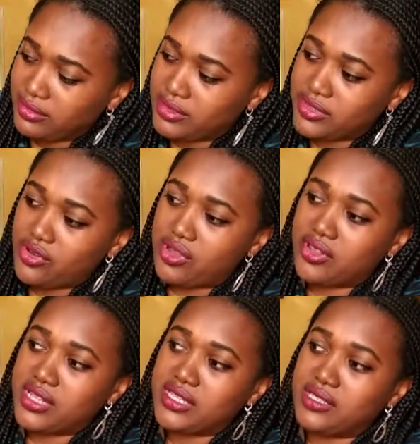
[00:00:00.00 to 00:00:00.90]
It's got
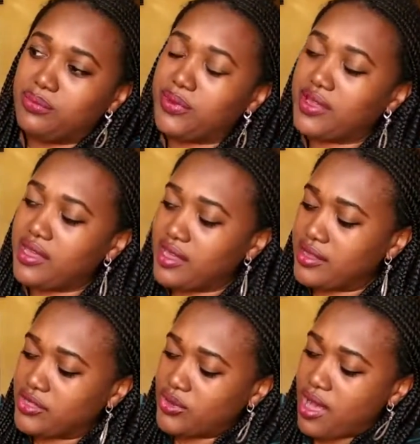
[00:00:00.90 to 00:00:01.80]
another zipper here,
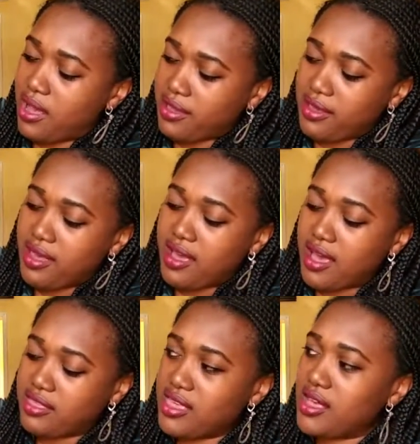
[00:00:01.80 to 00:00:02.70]
so I
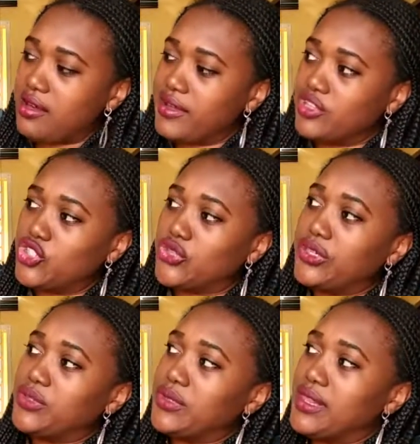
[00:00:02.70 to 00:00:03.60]
think I'll enjoy
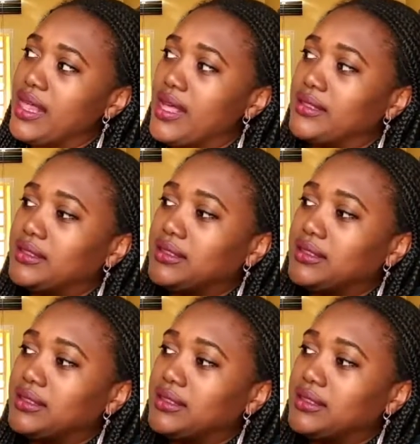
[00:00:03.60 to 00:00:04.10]
doing that.